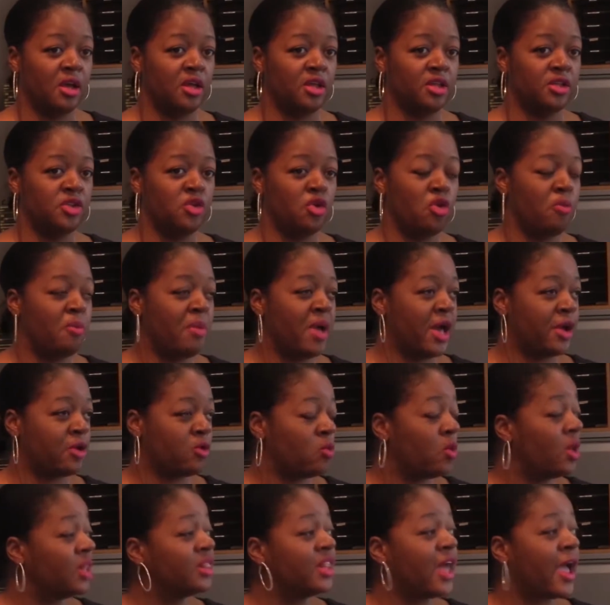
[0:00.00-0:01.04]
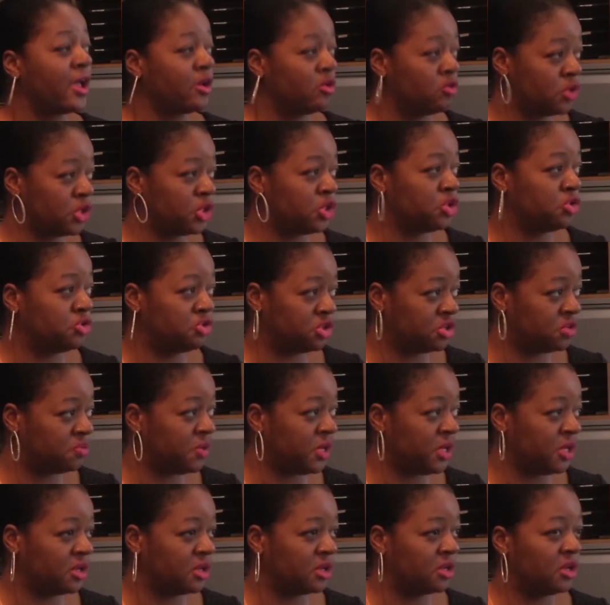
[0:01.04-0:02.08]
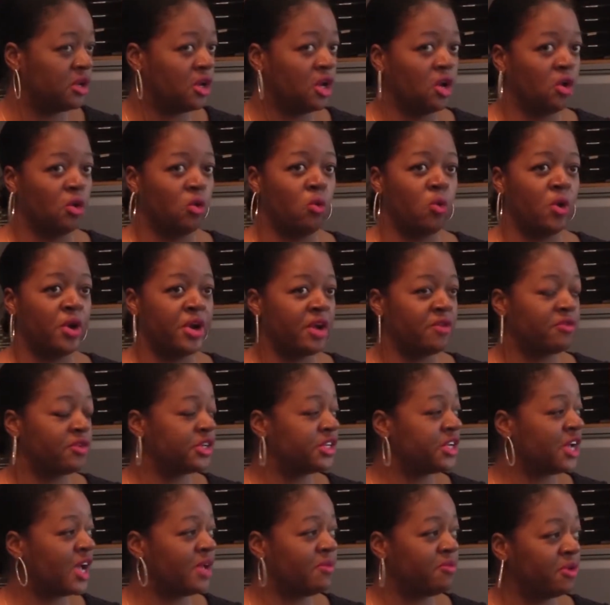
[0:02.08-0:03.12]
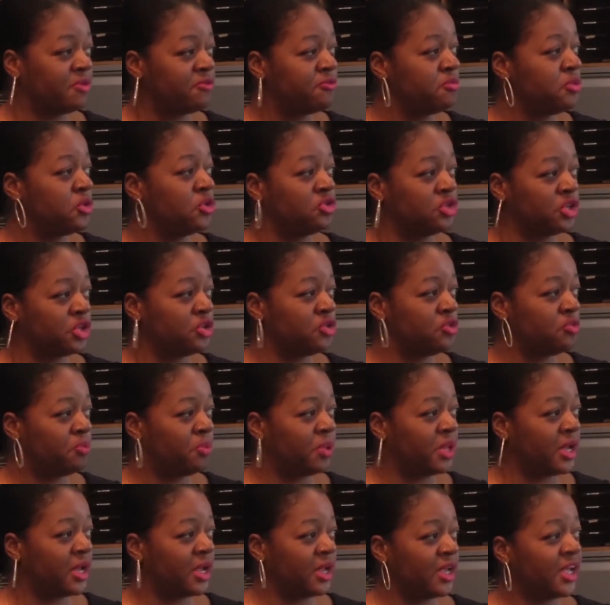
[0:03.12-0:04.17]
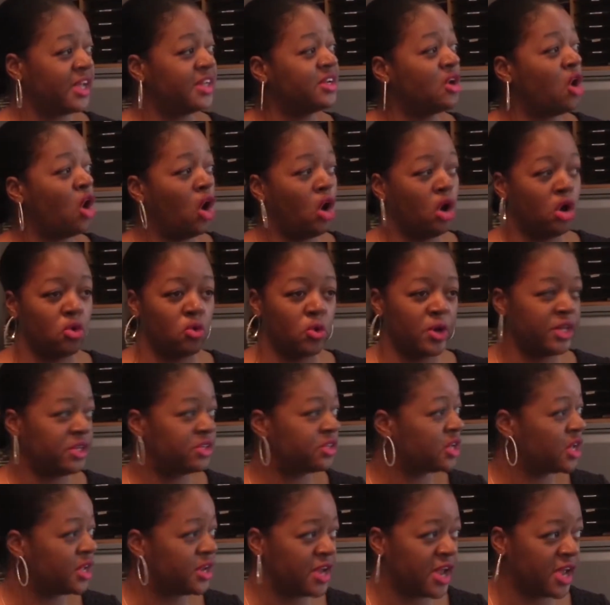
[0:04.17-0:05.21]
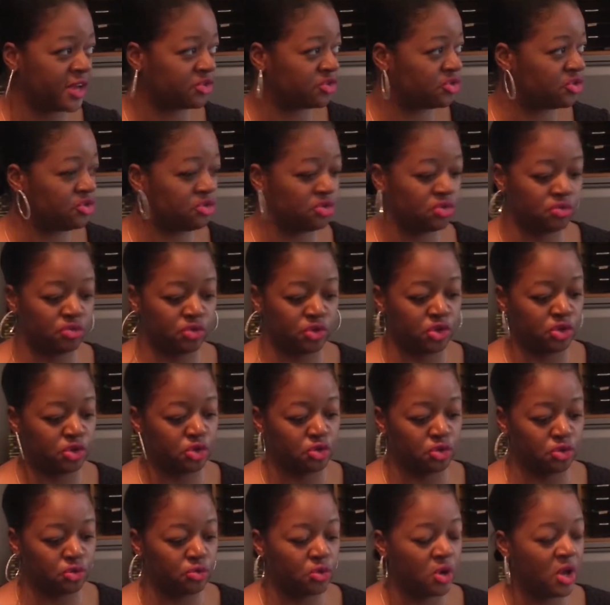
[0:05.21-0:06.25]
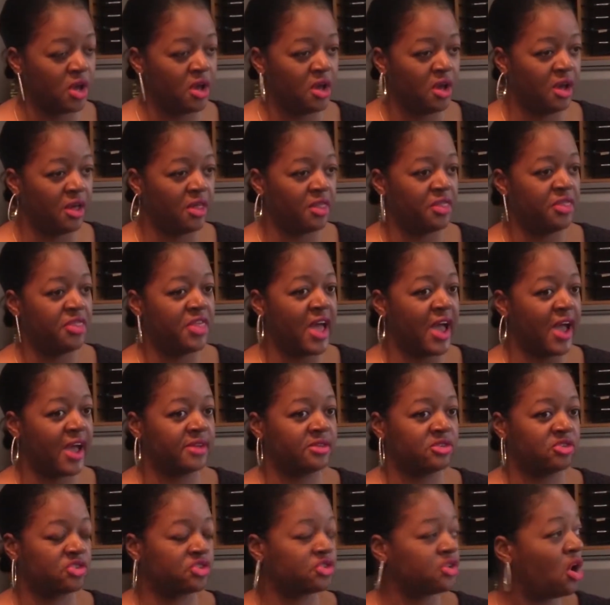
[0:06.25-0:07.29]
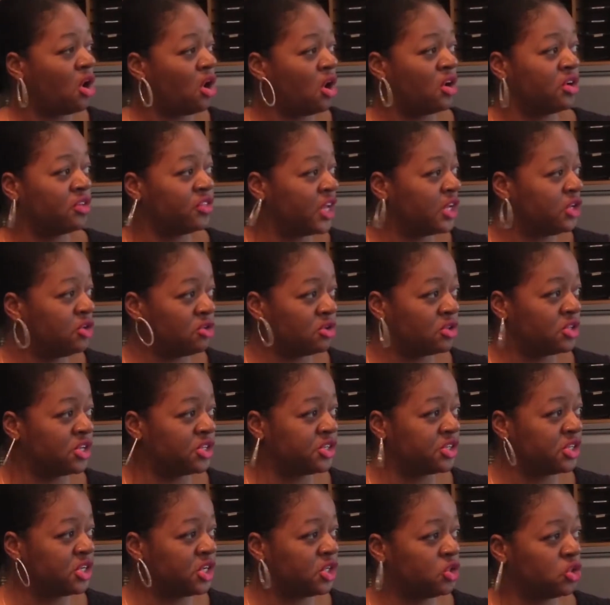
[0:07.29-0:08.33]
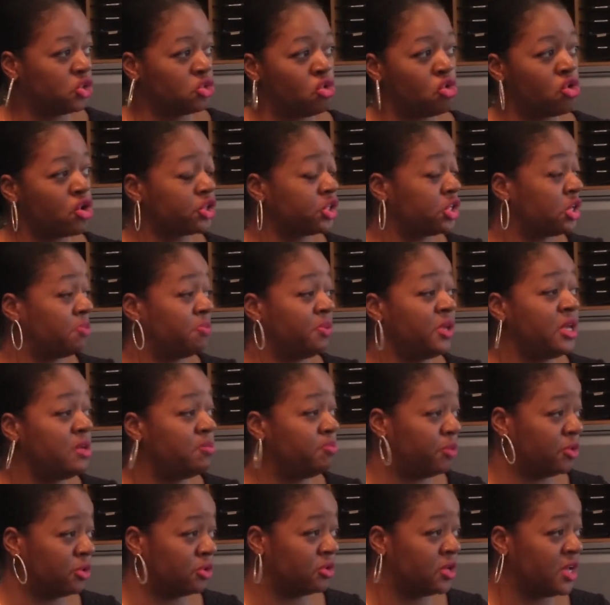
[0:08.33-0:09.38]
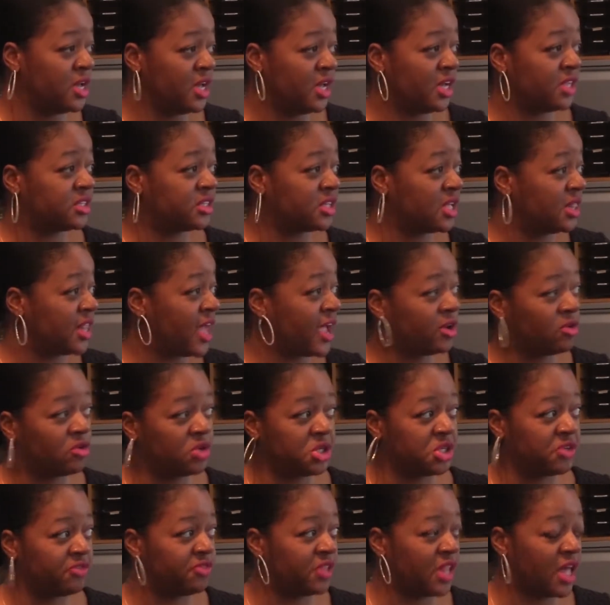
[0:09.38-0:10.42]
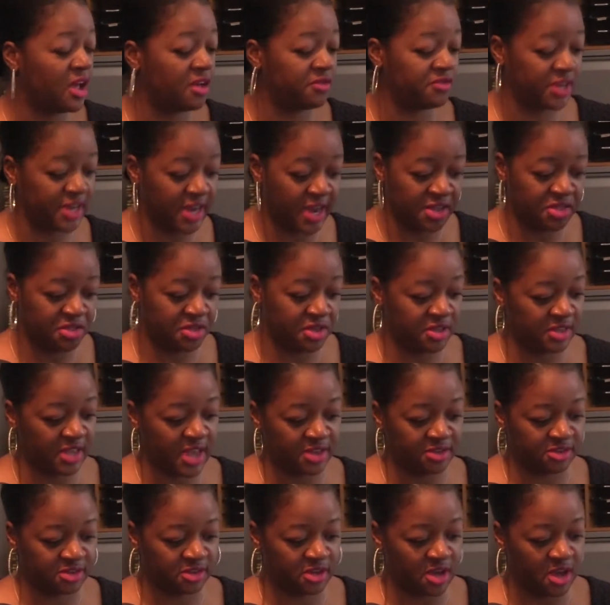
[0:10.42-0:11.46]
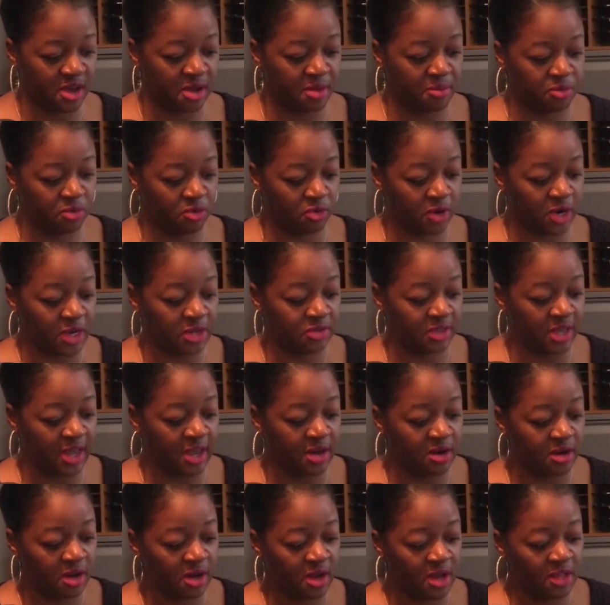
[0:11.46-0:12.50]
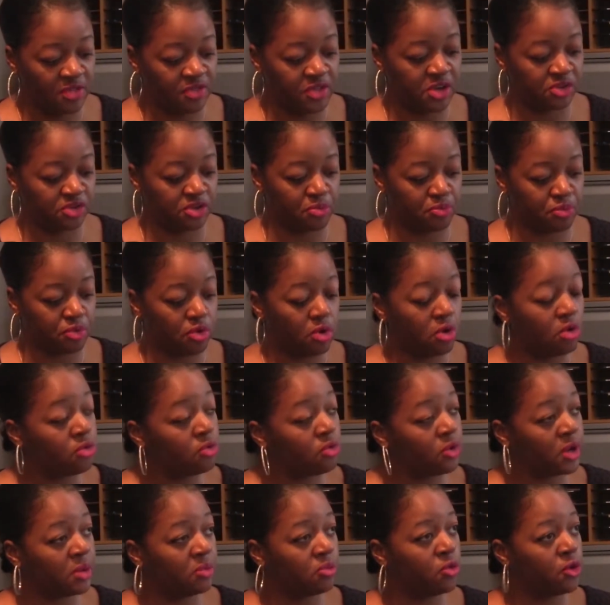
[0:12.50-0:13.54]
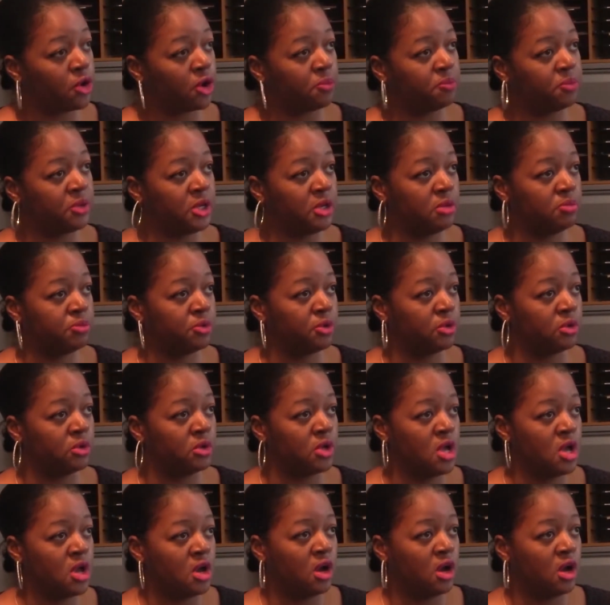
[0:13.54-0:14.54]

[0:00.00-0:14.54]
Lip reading: no matter what language you speak, whatever type of music you play, it always connects you to that song that you're listening to or to people. It's a language of love, and I think that's great that there's a program where people